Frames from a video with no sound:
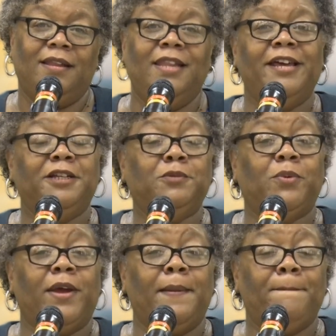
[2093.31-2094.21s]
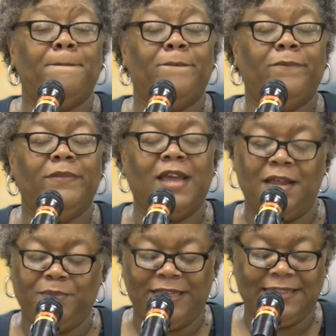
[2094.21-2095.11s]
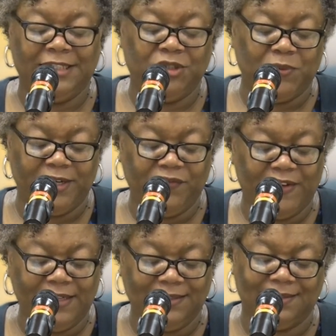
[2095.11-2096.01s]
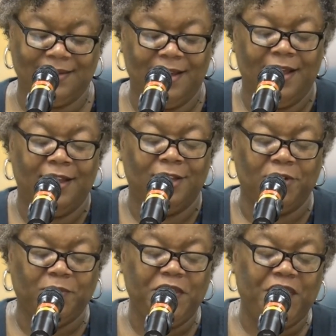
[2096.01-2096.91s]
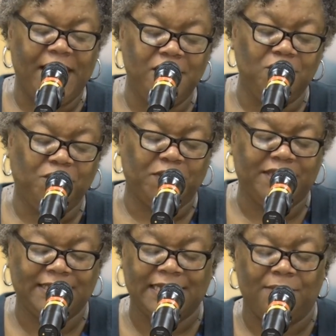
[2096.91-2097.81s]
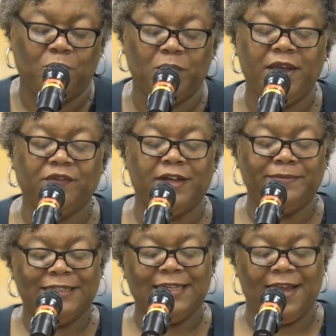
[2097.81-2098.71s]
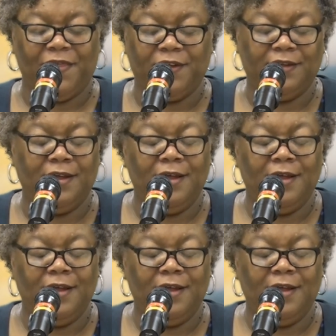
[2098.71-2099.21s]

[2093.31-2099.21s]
Let us pray. God bless each one of us. Lord, we thank you for this time where we have come together.